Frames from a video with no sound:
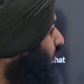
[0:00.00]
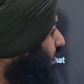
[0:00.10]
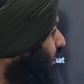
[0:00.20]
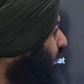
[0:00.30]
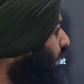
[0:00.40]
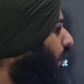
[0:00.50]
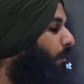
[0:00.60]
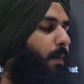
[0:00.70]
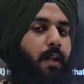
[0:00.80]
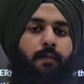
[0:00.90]
the
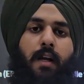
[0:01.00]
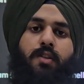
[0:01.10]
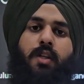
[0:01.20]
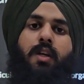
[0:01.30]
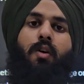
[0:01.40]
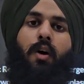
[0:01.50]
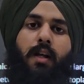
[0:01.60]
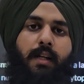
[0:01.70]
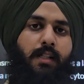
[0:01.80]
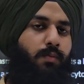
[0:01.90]
manufacturing
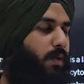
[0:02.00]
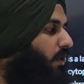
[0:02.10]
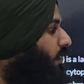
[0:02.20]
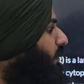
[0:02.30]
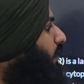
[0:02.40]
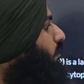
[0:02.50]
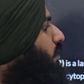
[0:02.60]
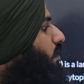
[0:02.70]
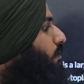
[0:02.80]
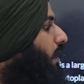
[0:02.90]
organelles within the cell,
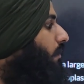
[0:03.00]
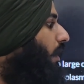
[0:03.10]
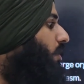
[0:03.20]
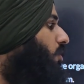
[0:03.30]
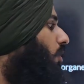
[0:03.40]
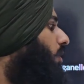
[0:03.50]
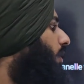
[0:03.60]
which manufacture all the